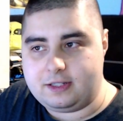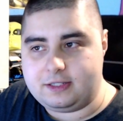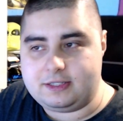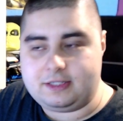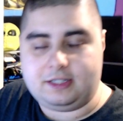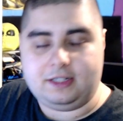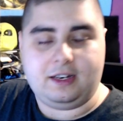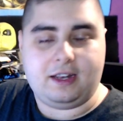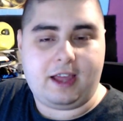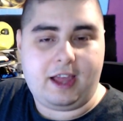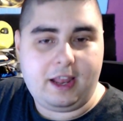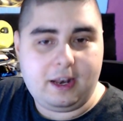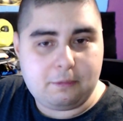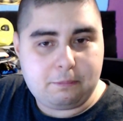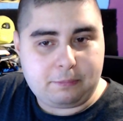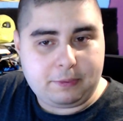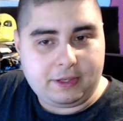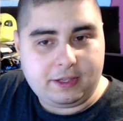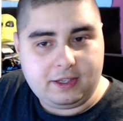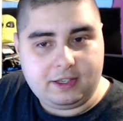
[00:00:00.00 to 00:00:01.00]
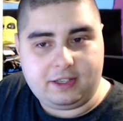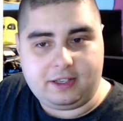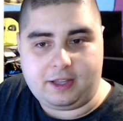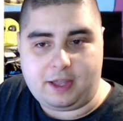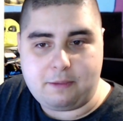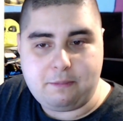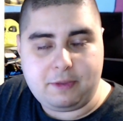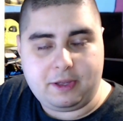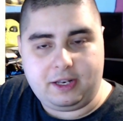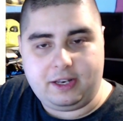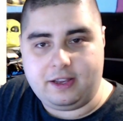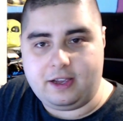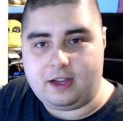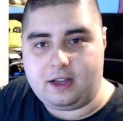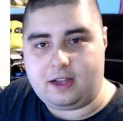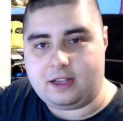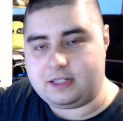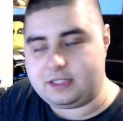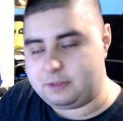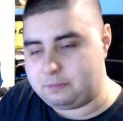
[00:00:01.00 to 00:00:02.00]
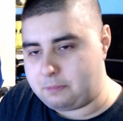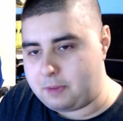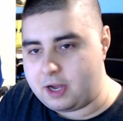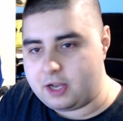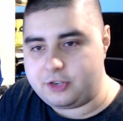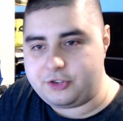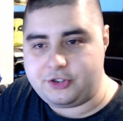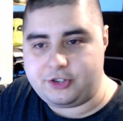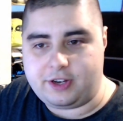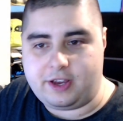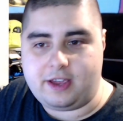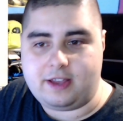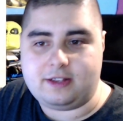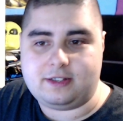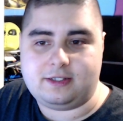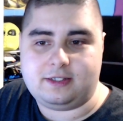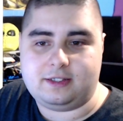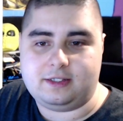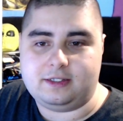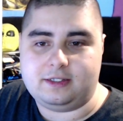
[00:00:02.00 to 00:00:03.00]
still helping Emilia as much as